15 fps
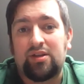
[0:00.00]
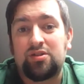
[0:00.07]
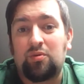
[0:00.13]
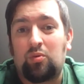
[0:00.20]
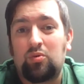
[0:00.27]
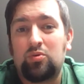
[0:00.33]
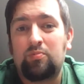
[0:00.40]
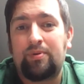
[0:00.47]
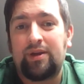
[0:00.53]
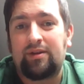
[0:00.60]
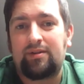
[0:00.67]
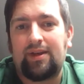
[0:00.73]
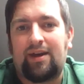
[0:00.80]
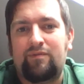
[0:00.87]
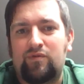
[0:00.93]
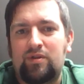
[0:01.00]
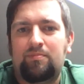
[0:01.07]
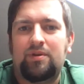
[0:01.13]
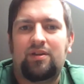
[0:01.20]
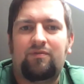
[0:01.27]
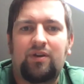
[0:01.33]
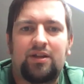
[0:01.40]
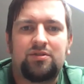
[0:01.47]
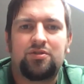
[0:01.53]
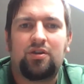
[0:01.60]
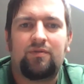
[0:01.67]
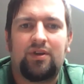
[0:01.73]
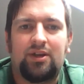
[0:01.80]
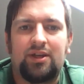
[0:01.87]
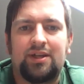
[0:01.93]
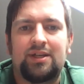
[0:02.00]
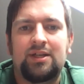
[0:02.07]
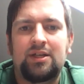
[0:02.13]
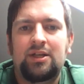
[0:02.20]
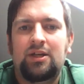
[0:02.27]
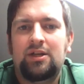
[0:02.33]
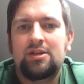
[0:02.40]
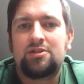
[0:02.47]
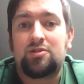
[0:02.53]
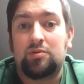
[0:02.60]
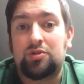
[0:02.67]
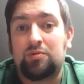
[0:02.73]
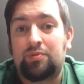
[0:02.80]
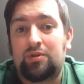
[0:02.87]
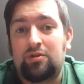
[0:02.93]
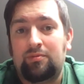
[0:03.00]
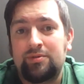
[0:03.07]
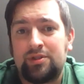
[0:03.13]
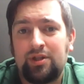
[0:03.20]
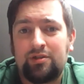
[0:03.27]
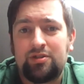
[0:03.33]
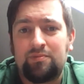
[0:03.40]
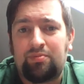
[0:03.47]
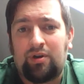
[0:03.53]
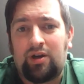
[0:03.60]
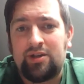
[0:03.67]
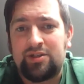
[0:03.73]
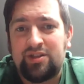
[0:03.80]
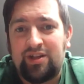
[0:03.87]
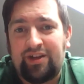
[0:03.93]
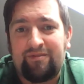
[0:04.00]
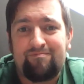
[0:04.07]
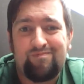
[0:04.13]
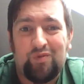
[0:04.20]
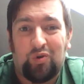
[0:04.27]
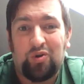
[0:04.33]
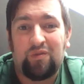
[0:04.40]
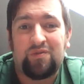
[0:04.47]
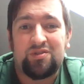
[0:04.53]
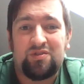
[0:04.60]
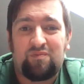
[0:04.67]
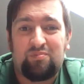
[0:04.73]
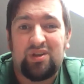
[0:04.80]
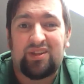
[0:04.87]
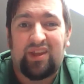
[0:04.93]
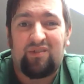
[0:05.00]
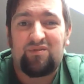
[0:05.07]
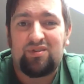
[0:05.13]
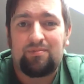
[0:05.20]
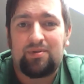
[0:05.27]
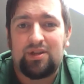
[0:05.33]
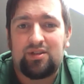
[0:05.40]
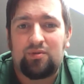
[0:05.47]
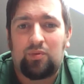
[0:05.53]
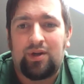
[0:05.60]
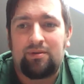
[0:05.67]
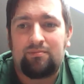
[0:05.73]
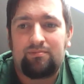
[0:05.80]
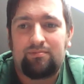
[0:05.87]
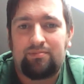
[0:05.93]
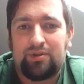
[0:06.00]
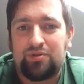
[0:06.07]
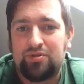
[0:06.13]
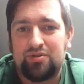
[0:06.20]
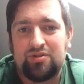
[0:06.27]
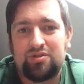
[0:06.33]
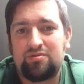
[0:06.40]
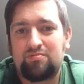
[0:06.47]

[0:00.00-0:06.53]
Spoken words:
So we're all big MVP fans over here, so it should come as no surprise that all of us have picked MVP to win, because